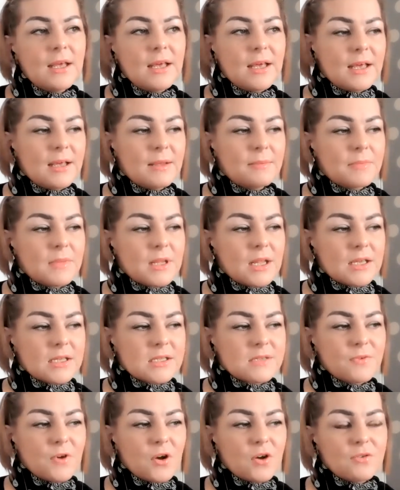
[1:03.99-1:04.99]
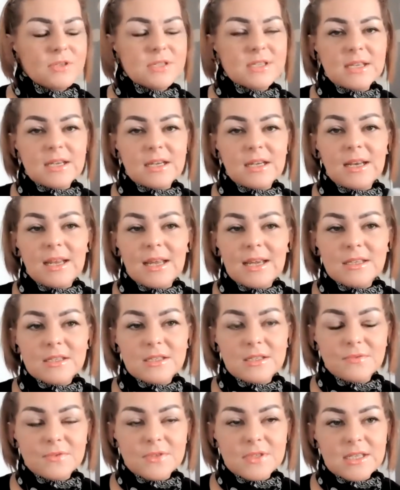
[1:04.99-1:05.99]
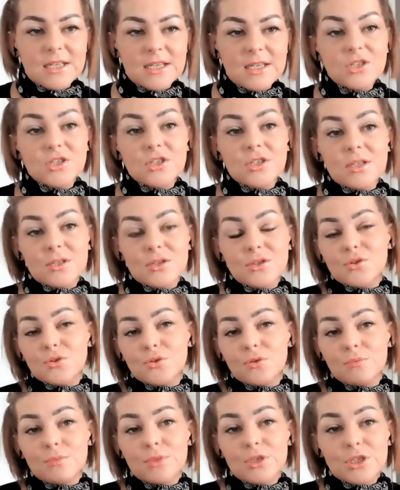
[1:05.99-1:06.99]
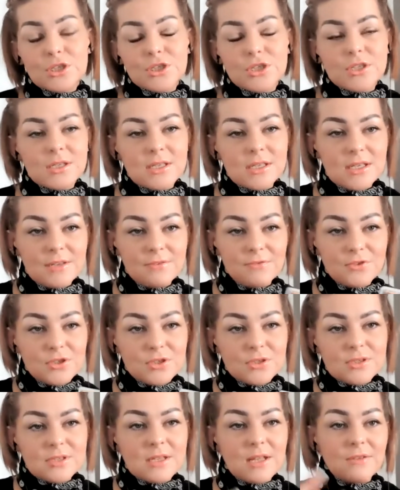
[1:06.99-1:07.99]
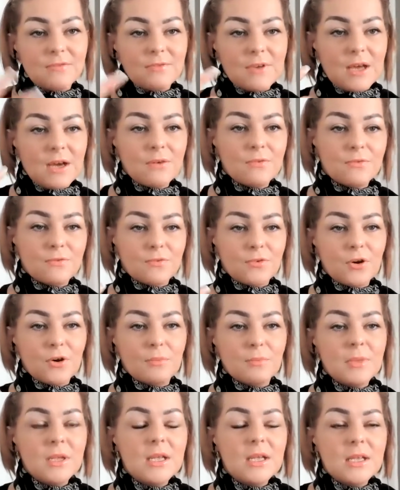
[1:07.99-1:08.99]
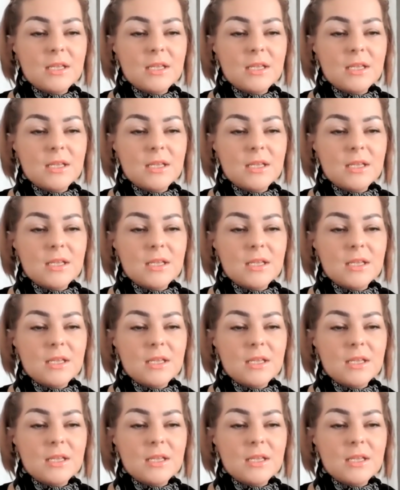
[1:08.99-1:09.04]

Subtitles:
As far as the collective stage, there's so much to lift yourself out from,